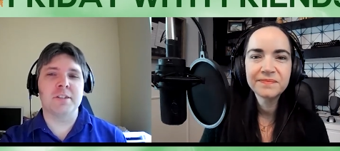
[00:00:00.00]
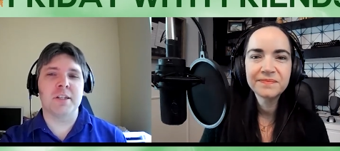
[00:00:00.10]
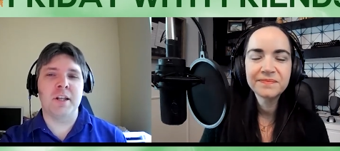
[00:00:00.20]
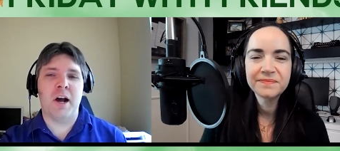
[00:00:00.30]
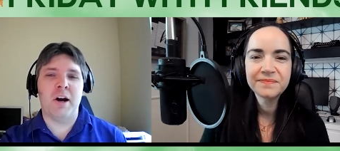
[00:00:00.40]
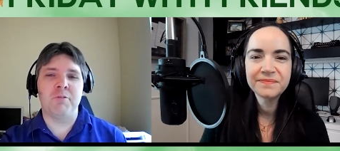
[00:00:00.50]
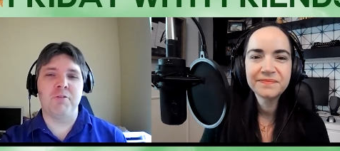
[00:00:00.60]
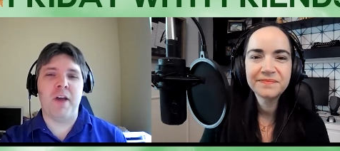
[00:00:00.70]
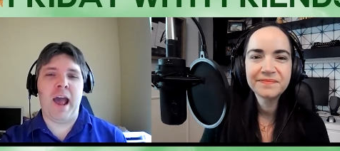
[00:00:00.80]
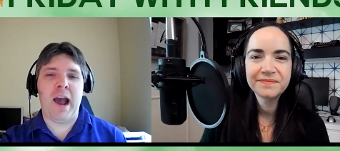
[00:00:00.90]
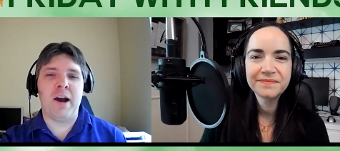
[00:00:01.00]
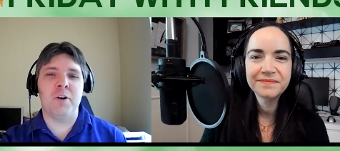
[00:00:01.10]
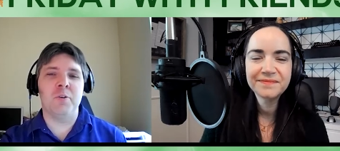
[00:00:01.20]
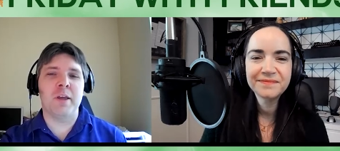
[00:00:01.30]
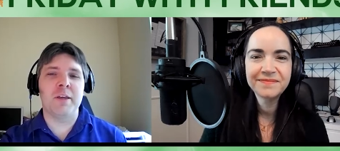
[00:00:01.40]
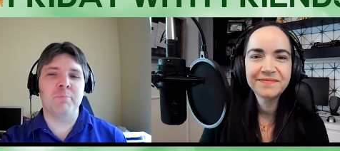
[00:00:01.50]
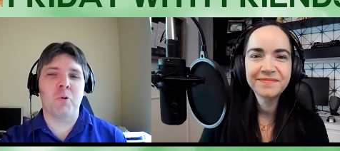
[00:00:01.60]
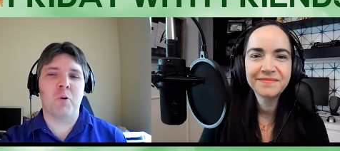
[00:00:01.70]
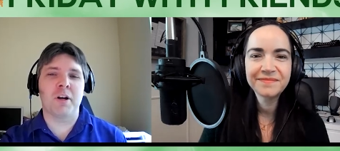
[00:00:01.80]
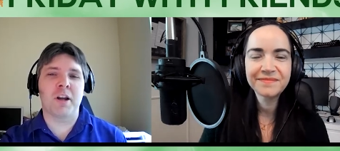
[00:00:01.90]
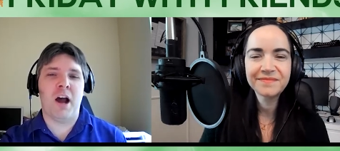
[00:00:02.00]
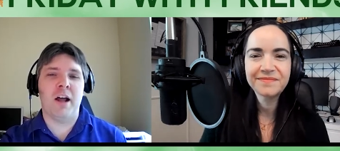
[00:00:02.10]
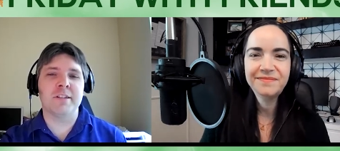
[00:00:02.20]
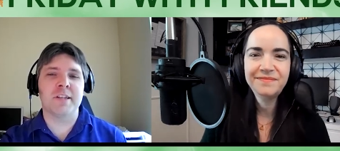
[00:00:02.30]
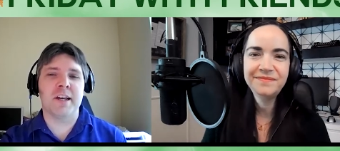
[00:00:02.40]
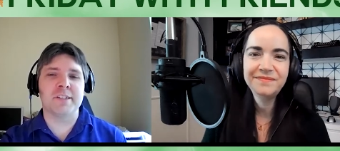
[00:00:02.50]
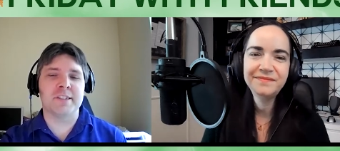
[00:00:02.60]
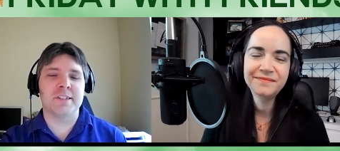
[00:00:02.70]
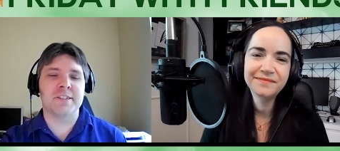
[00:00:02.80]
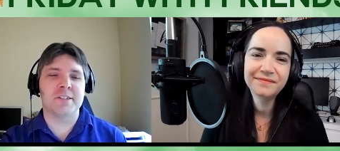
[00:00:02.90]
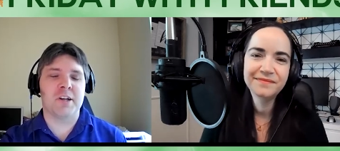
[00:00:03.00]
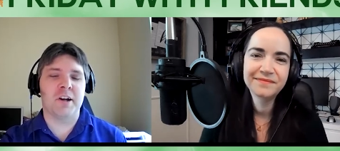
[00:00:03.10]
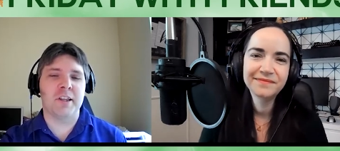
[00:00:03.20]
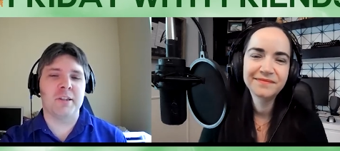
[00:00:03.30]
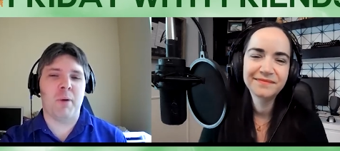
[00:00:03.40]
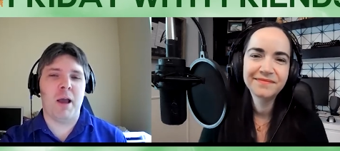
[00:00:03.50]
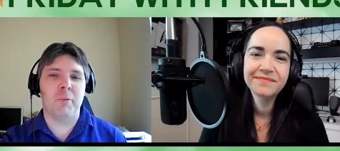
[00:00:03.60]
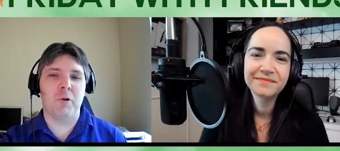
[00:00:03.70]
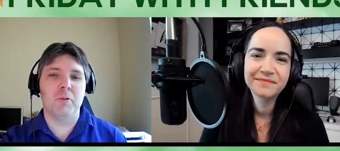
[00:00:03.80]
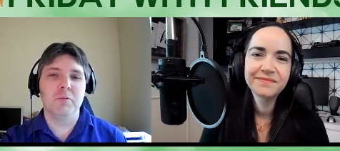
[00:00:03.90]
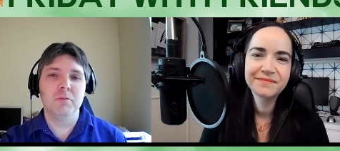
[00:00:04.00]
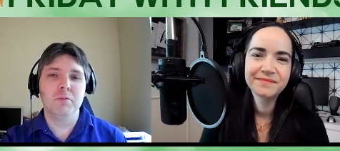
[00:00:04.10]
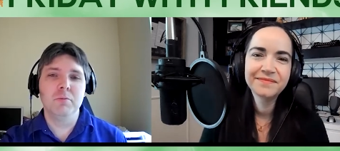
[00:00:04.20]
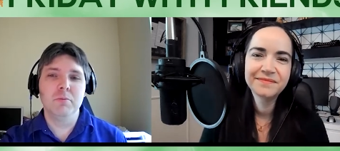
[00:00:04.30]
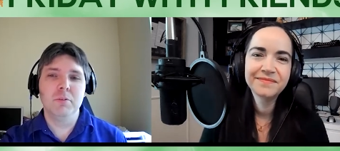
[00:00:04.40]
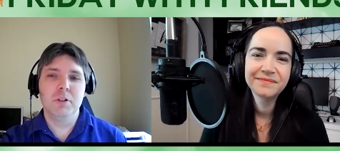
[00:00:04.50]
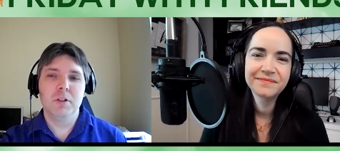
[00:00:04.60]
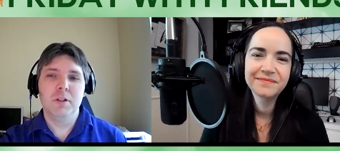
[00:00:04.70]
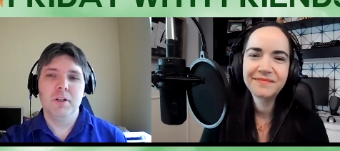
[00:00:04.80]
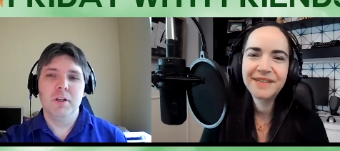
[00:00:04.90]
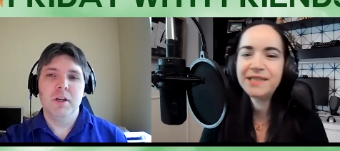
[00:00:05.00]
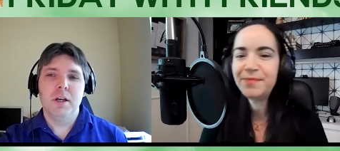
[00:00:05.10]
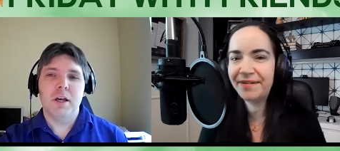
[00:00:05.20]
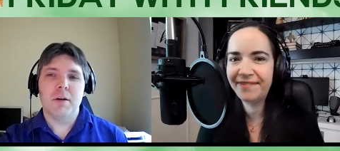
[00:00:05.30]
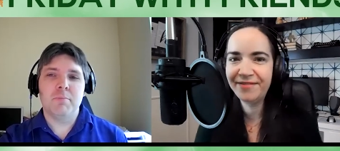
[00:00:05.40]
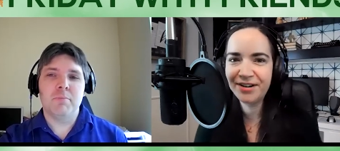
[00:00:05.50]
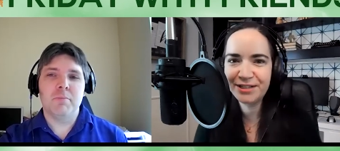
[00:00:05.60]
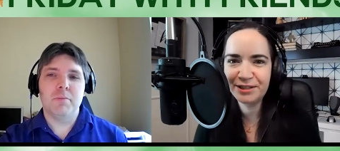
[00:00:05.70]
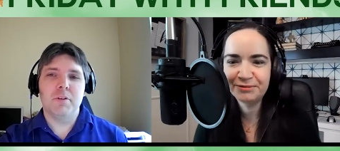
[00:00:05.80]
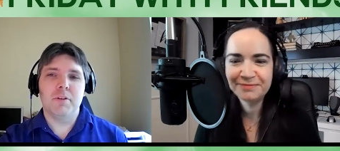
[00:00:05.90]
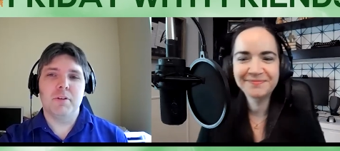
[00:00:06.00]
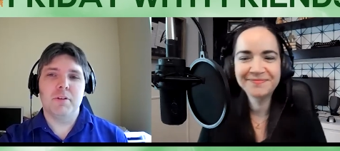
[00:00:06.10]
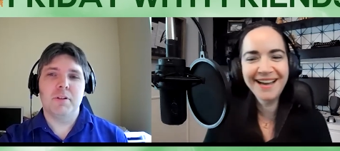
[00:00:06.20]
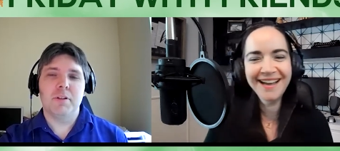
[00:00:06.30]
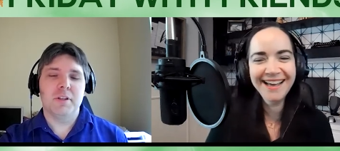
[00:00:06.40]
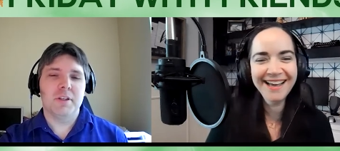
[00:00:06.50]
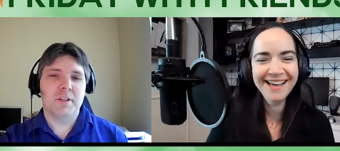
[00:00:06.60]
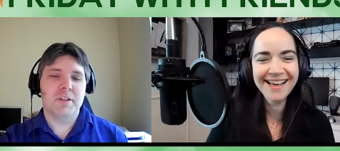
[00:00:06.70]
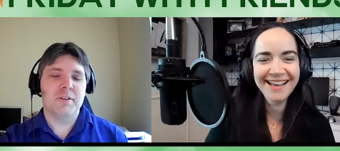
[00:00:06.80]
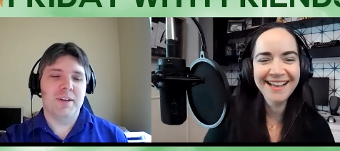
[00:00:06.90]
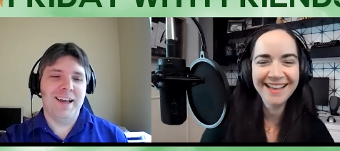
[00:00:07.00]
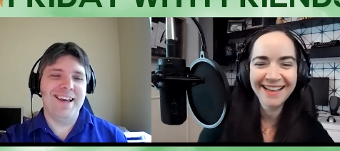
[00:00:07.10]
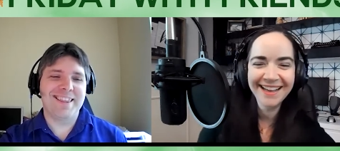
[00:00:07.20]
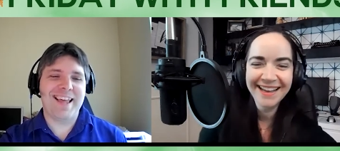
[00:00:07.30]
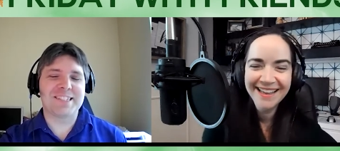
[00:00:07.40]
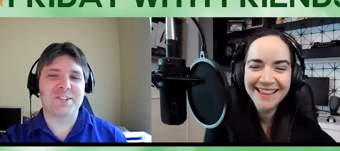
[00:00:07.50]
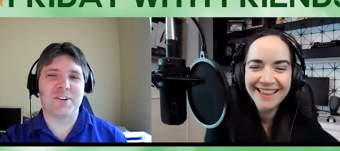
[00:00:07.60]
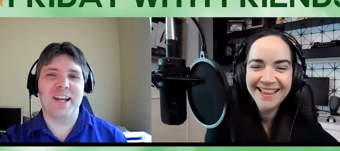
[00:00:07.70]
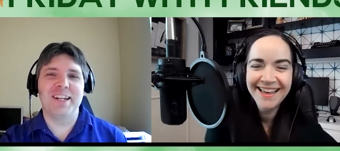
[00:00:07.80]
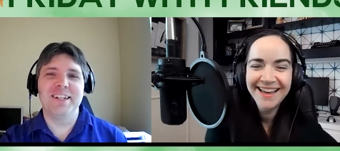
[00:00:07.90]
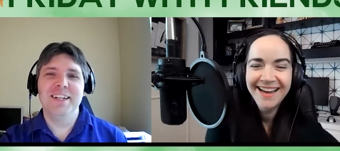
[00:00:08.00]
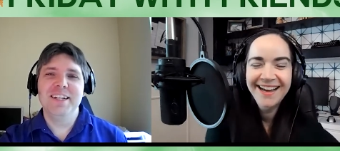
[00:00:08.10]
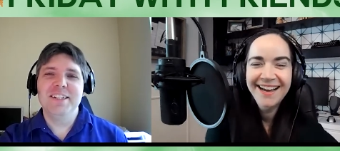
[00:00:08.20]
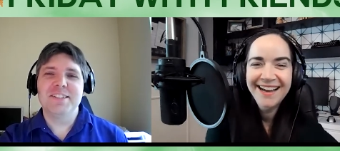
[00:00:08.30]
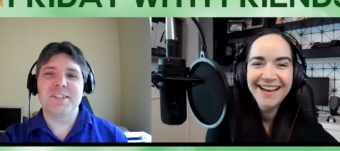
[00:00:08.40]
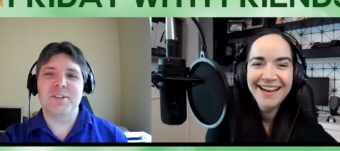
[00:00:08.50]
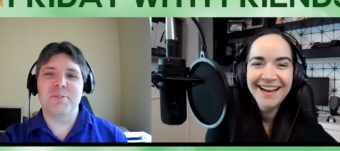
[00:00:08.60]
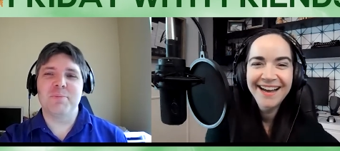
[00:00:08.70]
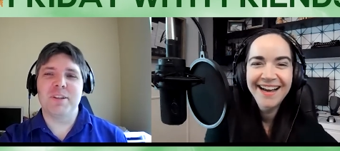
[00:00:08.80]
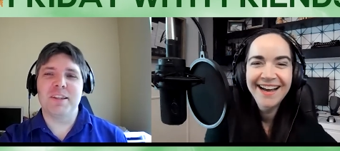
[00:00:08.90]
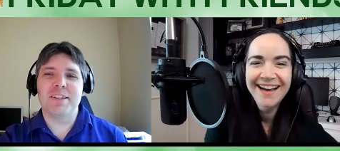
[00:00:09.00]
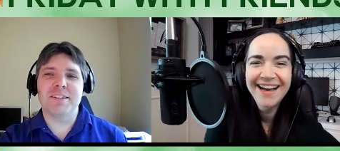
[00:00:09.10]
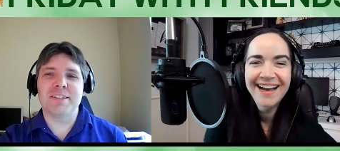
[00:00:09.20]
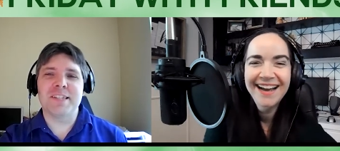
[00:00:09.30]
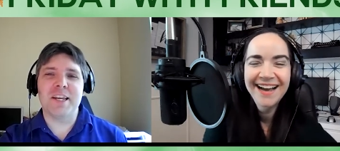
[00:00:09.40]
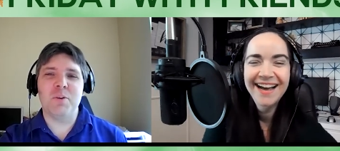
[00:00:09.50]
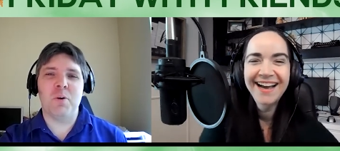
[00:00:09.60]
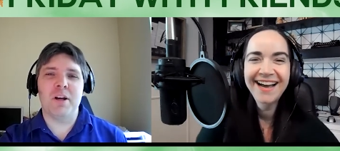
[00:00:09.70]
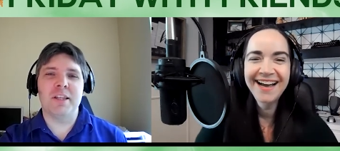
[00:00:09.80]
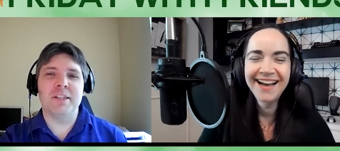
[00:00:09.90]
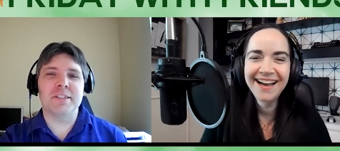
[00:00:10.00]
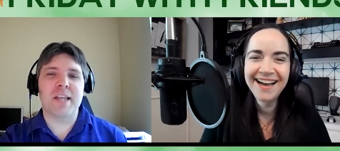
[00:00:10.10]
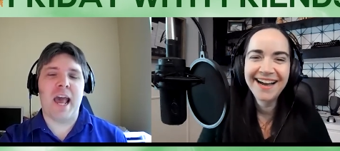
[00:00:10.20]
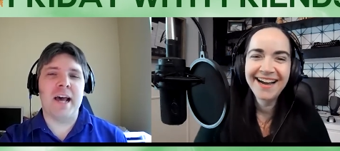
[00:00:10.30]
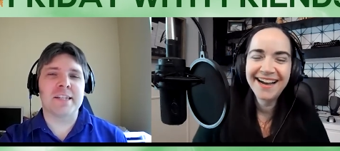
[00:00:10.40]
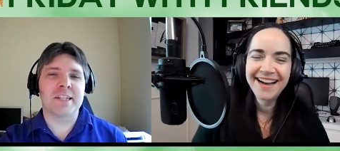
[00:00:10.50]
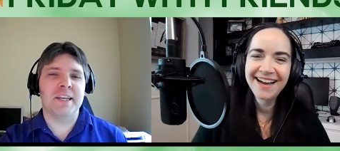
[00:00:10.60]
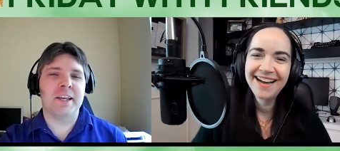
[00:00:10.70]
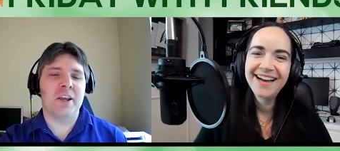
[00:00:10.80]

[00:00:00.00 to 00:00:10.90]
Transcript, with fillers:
Speaker 1: enough how important context is to studying the Bible.
Speaker 2: It's my favorite too.
Speaker 1: That's great. So the second one is asking